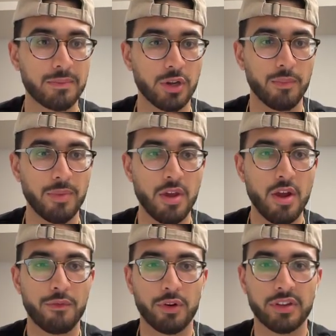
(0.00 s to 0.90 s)
So
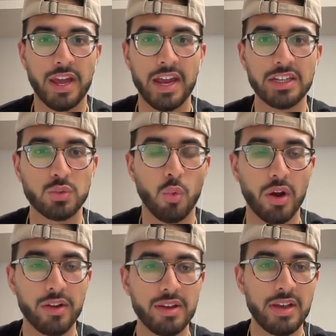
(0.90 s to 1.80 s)
for case
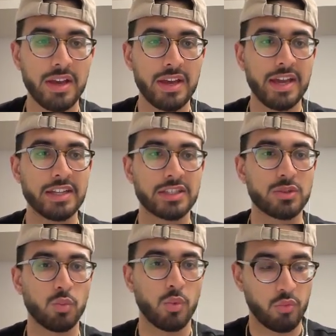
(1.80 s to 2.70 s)
one, it's
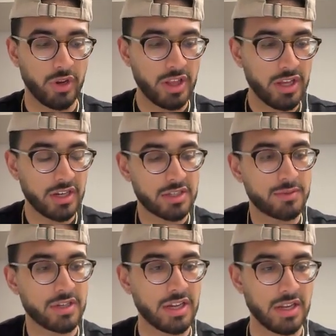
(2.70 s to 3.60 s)
really going
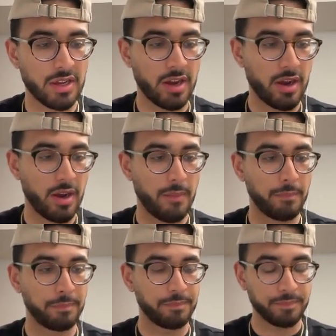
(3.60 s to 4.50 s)

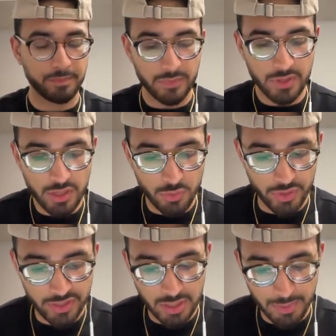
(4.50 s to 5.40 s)
to
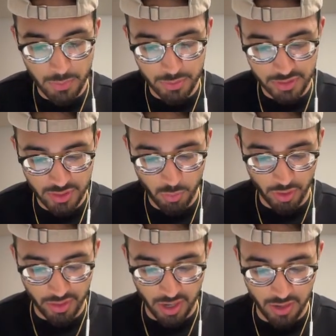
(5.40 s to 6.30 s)
be when you see the
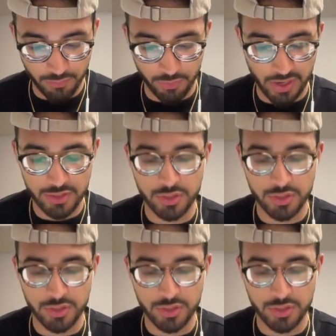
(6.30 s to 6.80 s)
word of, right?